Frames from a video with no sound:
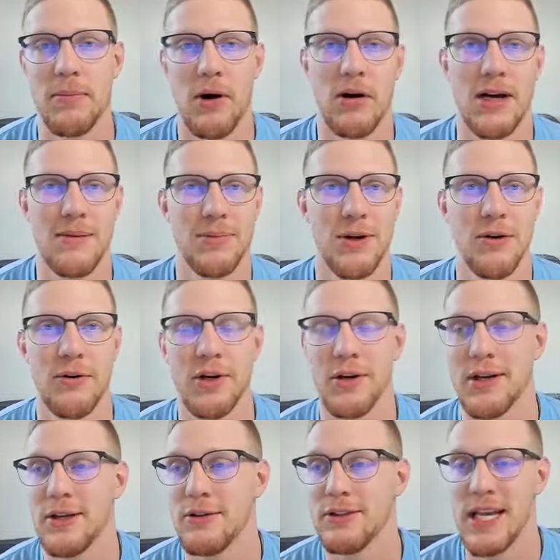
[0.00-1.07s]
bulk upload, you
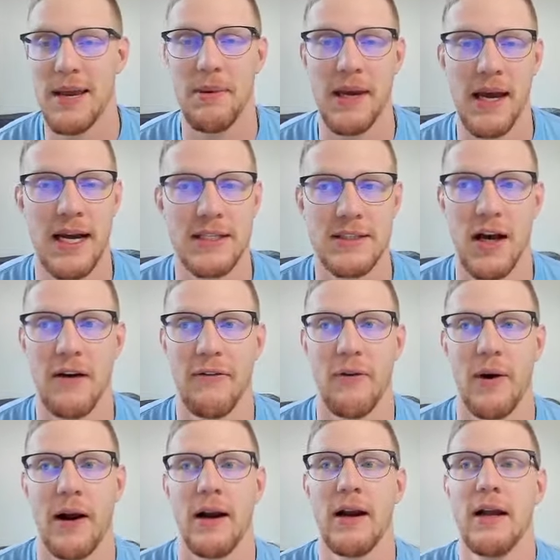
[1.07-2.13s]
can use API
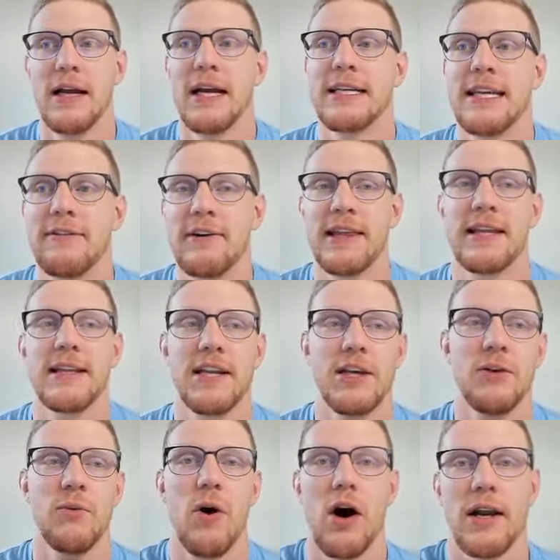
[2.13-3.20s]
software. It's everything that
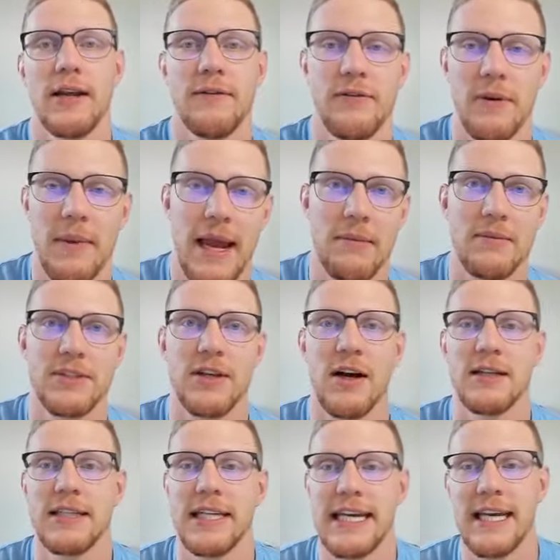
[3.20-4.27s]
you wanted from
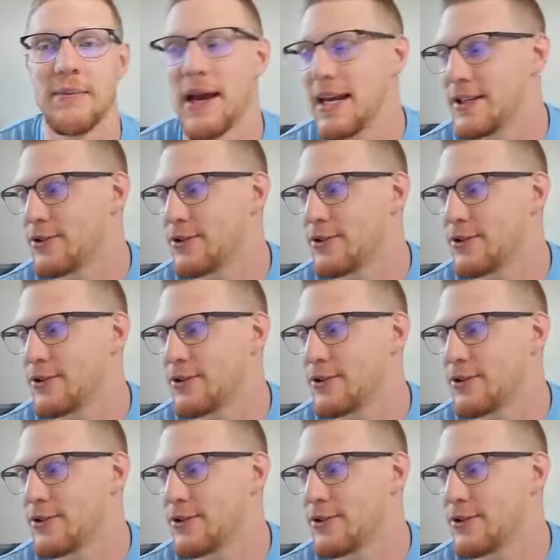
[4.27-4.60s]
Amazon to eBay